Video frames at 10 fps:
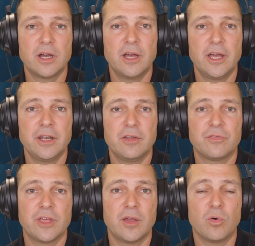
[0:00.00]
And
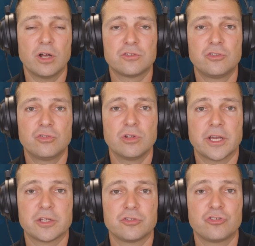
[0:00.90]
if they want to do
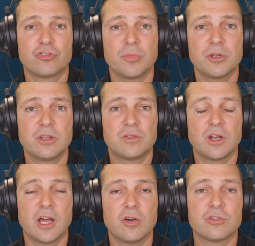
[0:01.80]
like a distributed
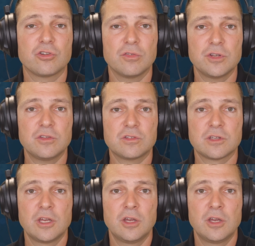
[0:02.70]
denial of service